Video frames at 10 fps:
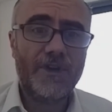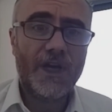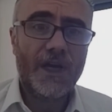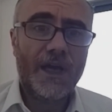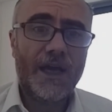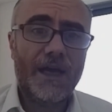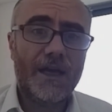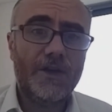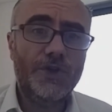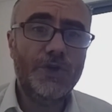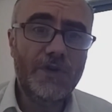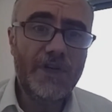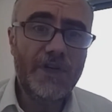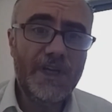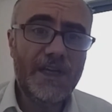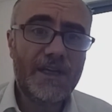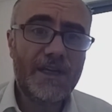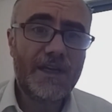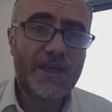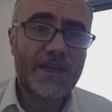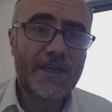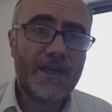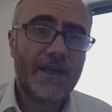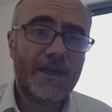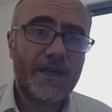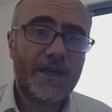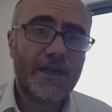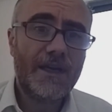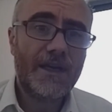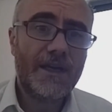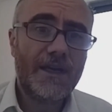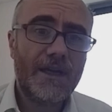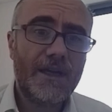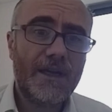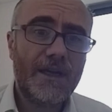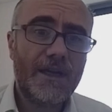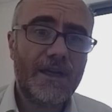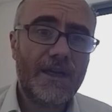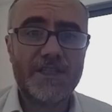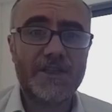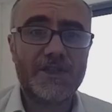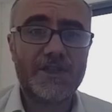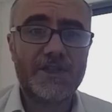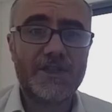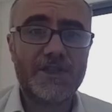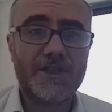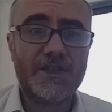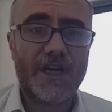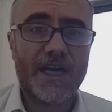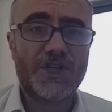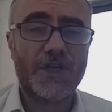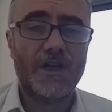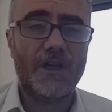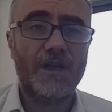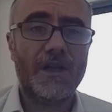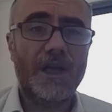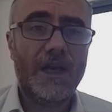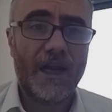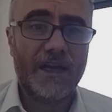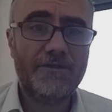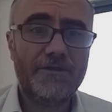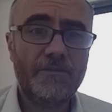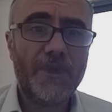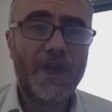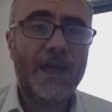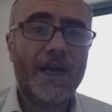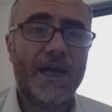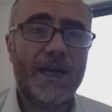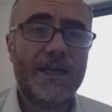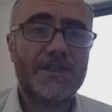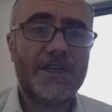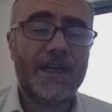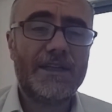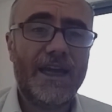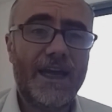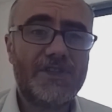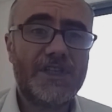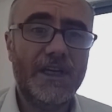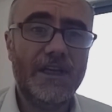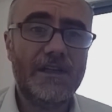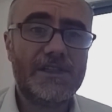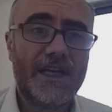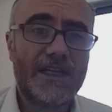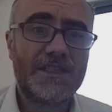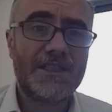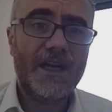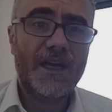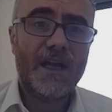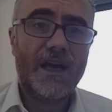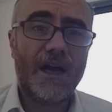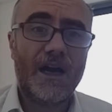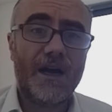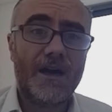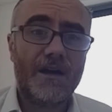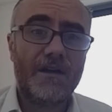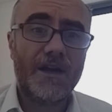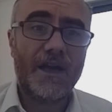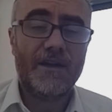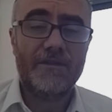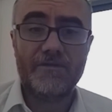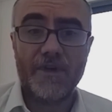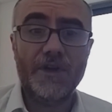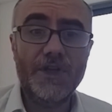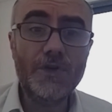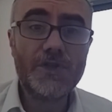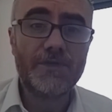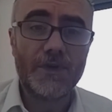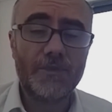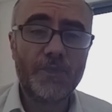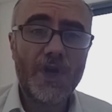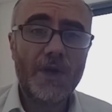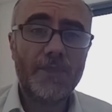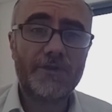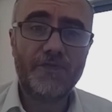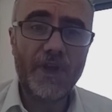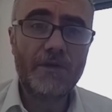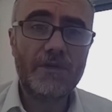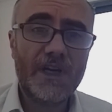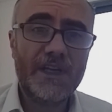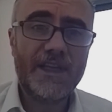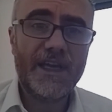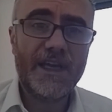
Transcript: uh, unique experiences because of that international life, and uh, they have skills that are uh, very useful, but frequently they lack